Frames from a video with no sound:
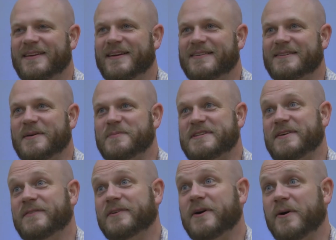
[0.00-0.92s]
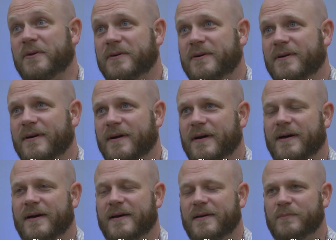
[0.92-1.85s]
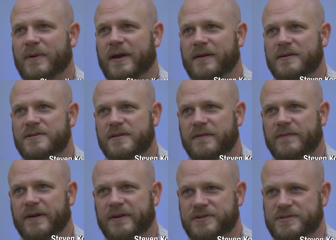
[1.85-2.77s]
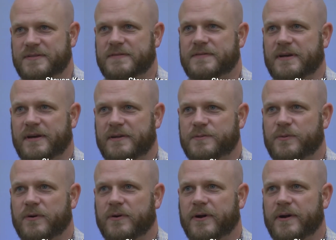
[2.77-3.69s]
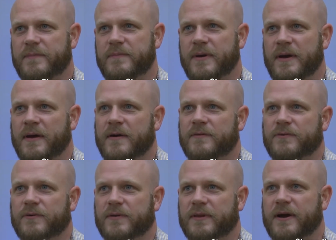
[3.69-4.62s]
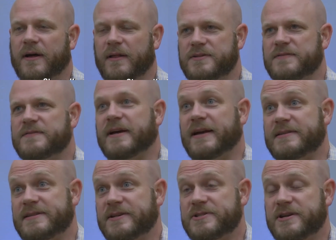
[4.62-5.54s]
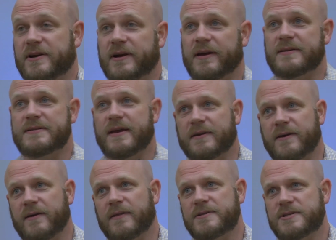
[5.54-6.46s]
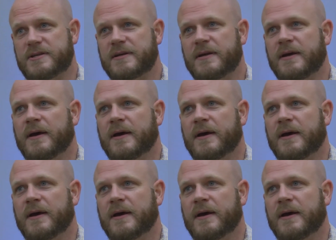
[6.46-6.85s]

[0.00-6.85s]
Yes, I'm Stephen Kother. I manage the Foundations of Science program for the College of Science, Engineering, and Technology.